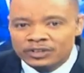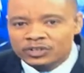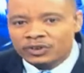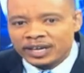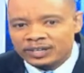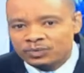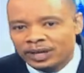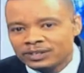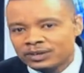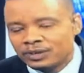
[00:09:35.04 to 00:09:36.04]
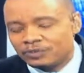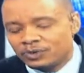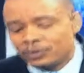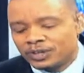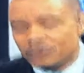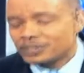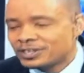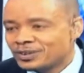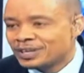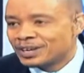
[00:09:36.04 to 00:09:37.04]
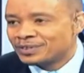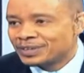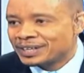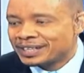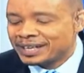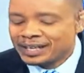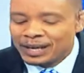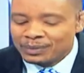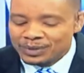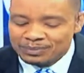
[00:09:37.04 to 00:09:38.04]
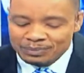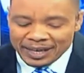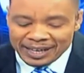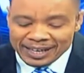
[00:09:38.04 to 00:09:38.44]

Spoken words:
It's on the screen as well, so if you're interested, you can have a look at that. Mr.